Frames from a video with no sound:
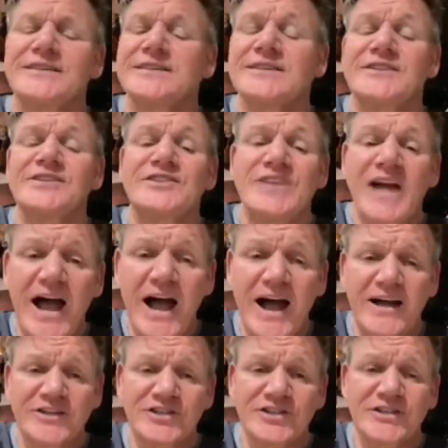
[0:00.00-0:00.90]
the
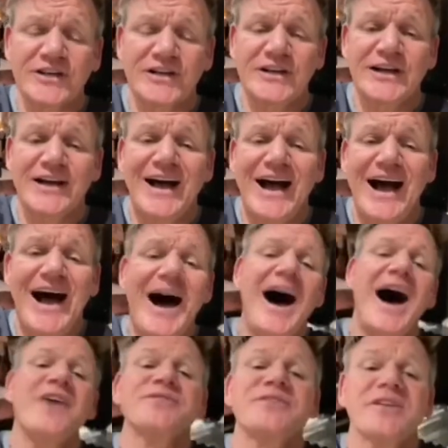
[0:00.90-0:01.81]
starch
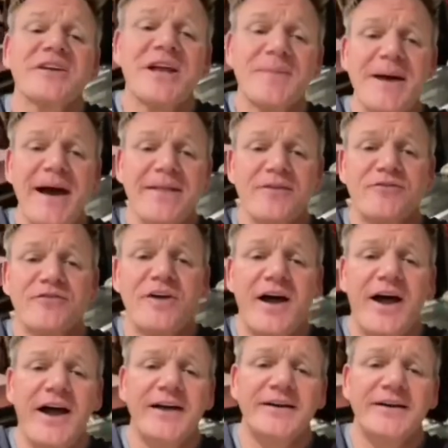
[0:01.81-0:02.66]
after it comes out the fryer.